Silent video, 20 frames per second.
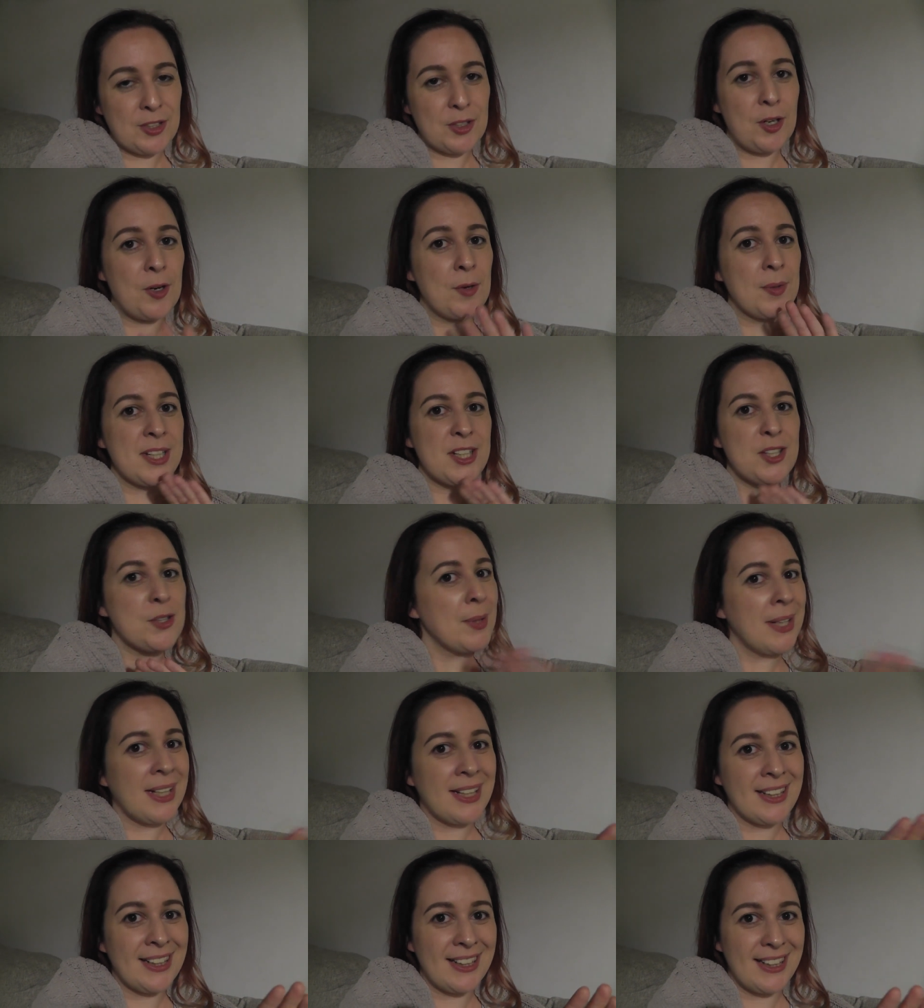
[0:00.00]
There's always
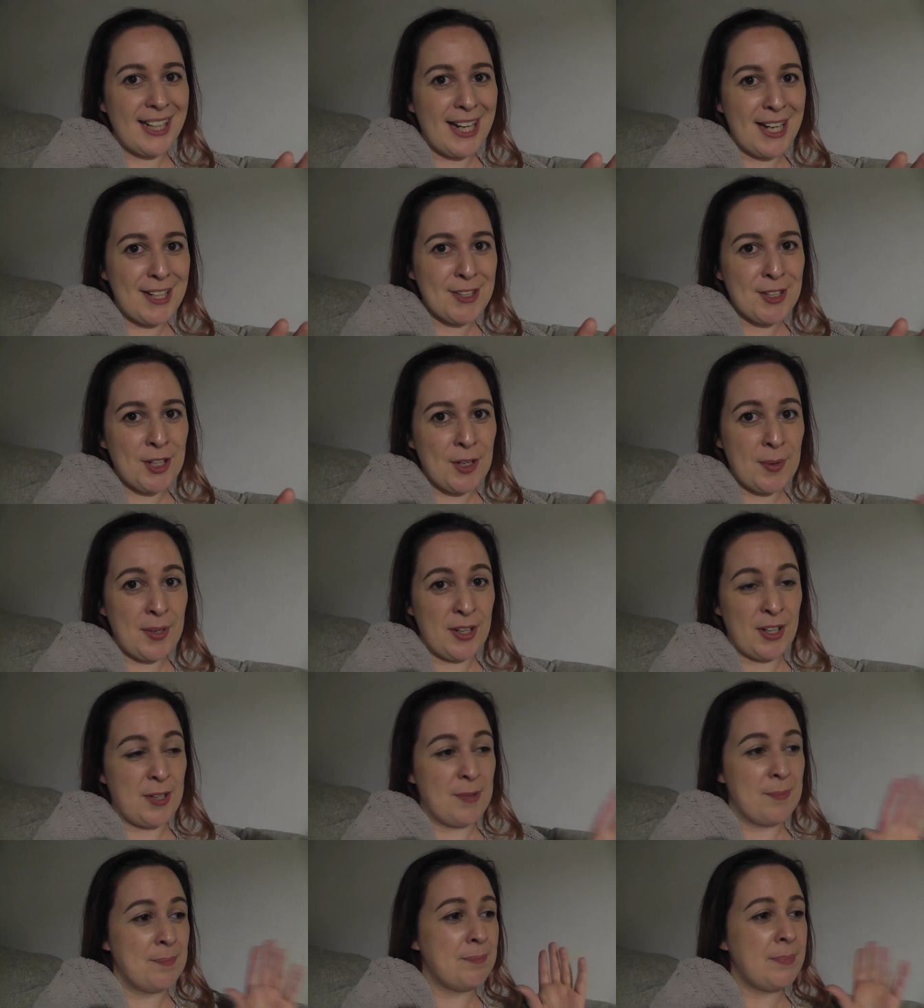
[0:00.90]
twinkly lights going
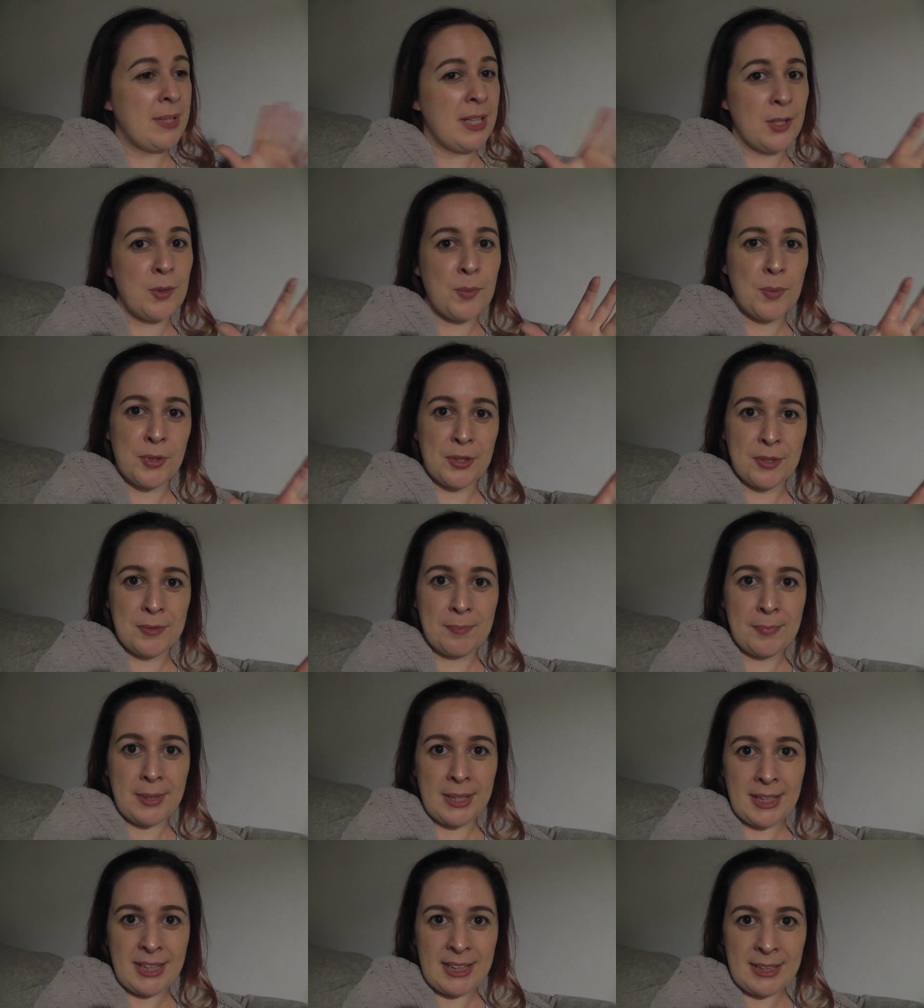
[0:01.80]
on, big wooden
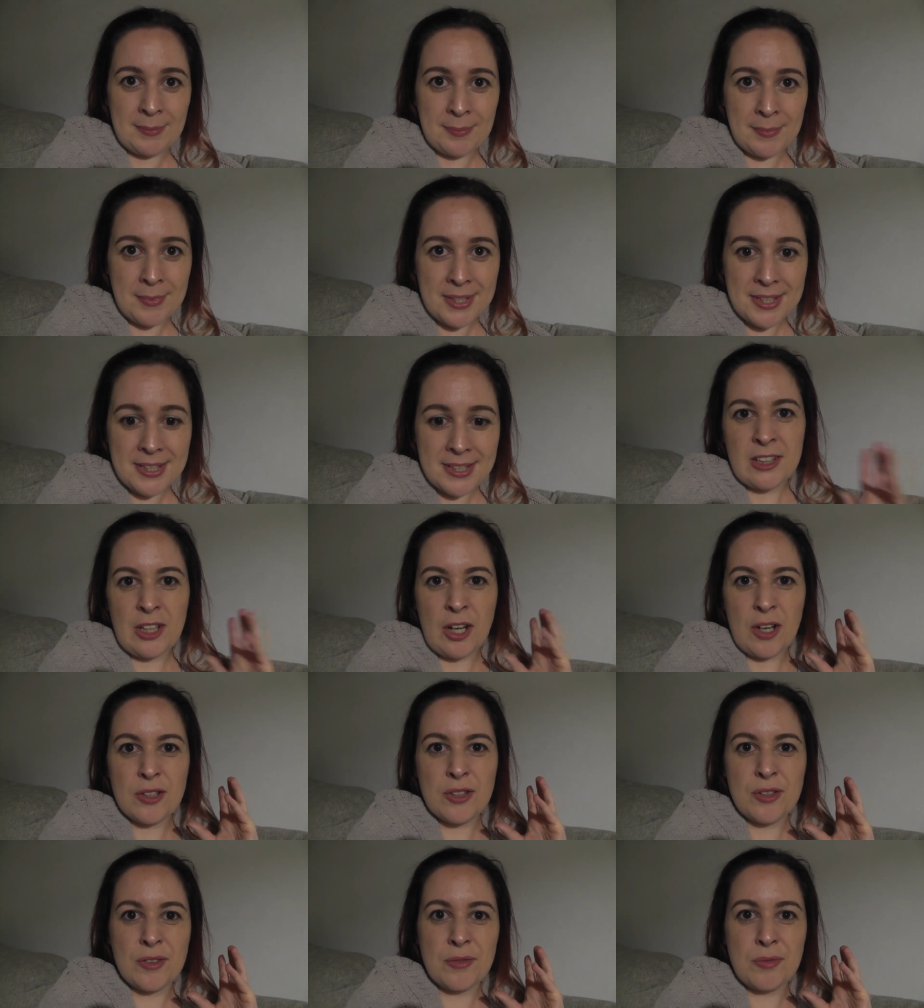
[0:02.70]
beams,
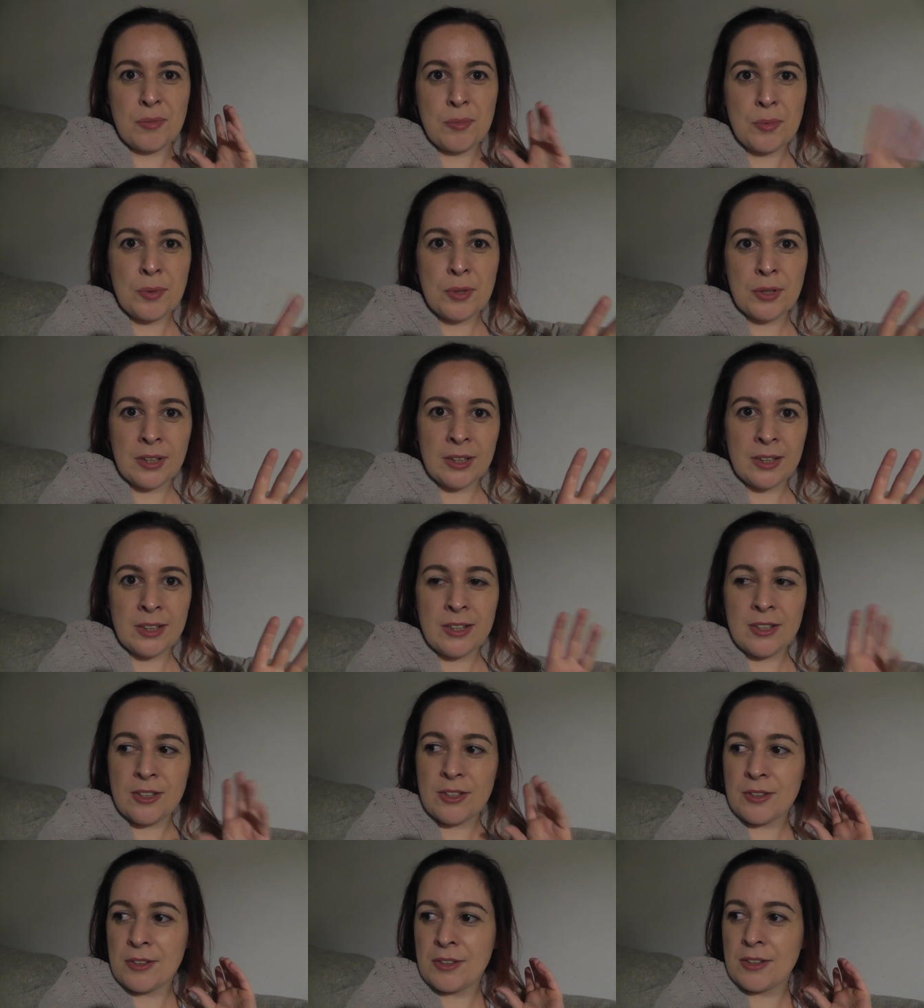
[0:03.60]
lots of
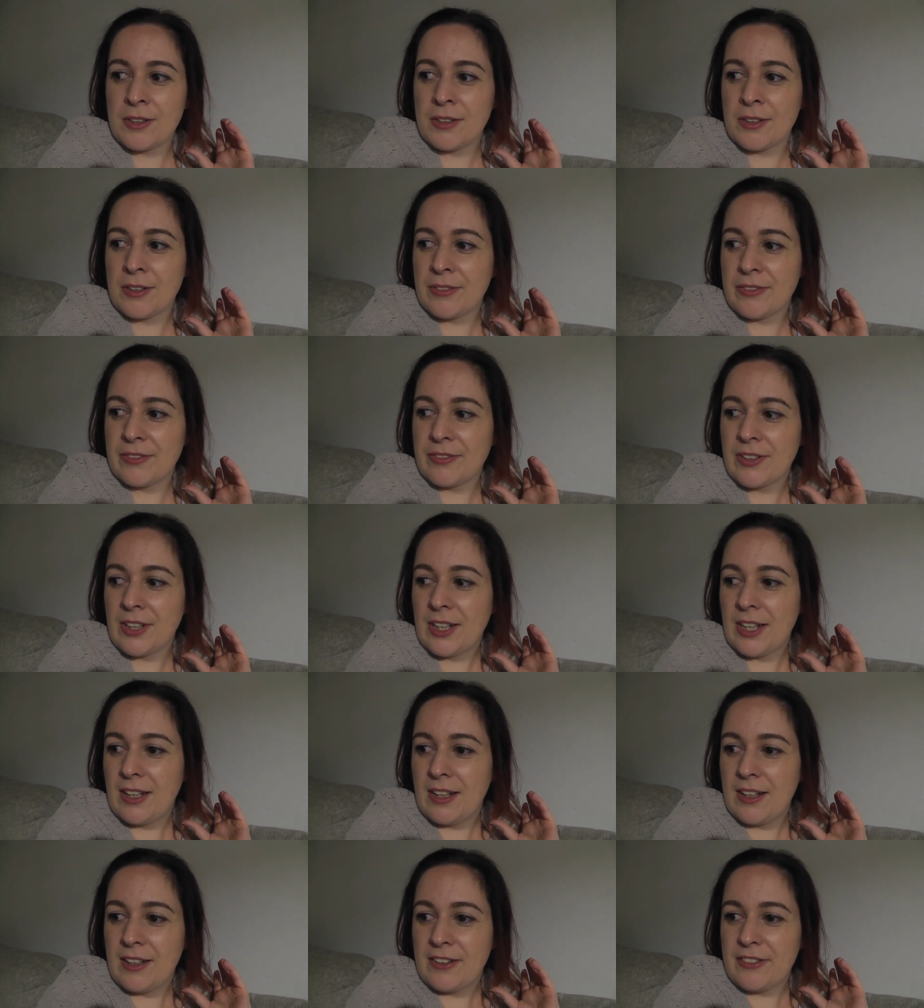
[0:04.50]
woodland sort of
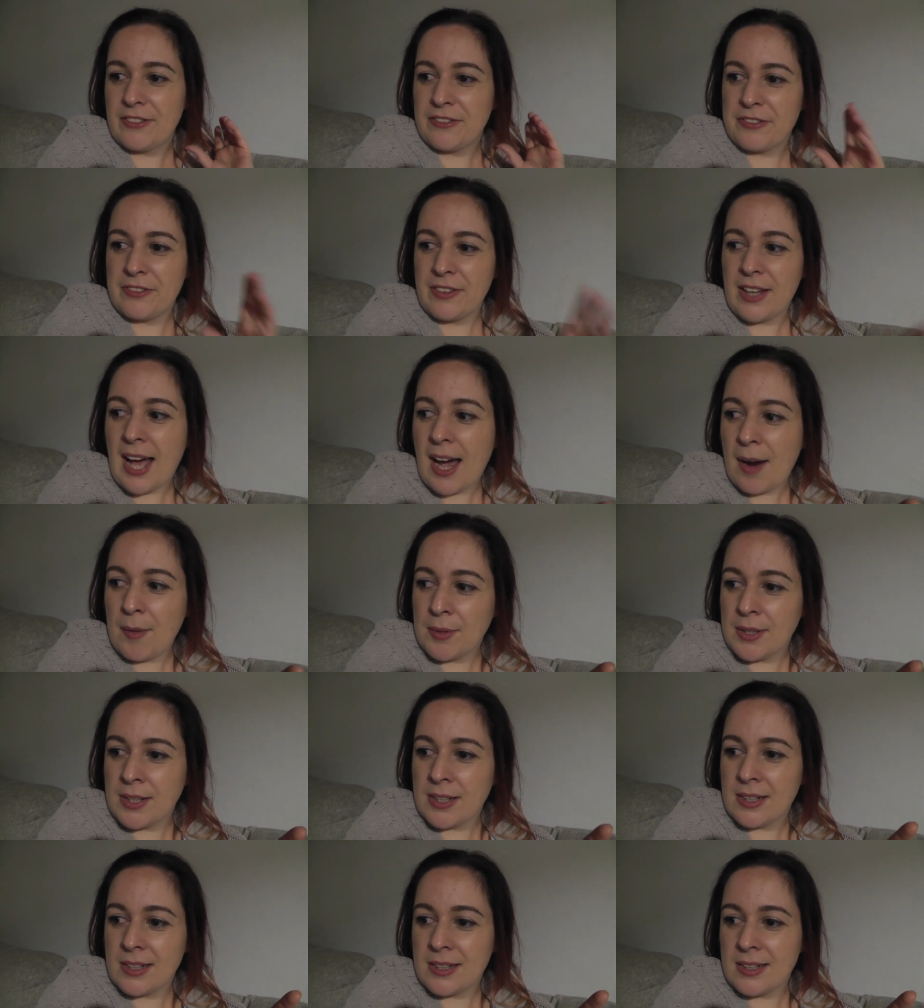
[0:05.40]

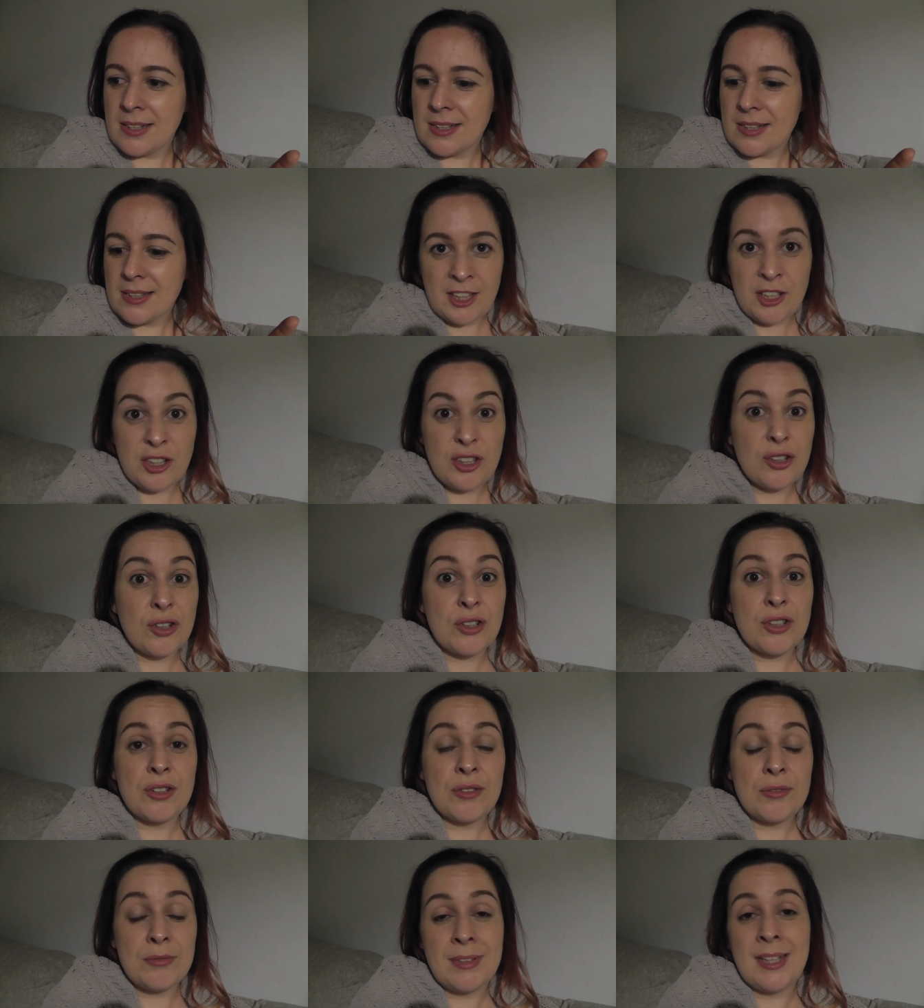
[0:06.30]
flowers. It's
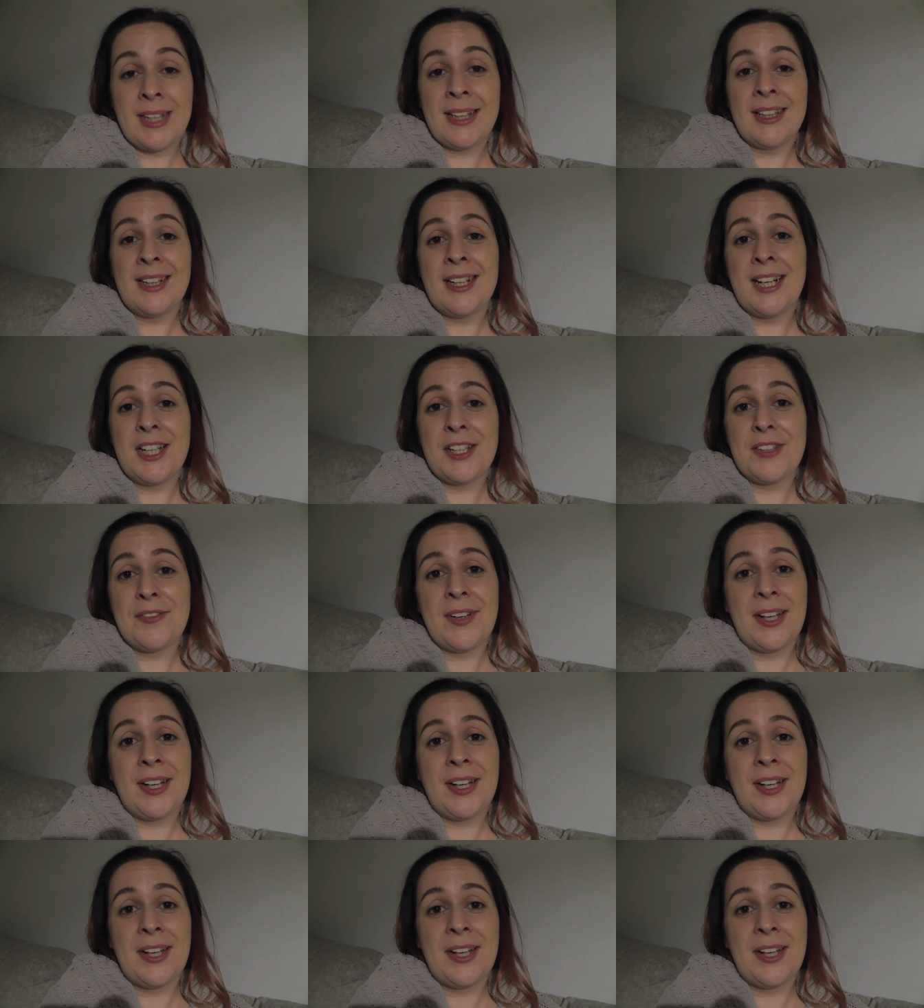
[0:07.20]
just a really nice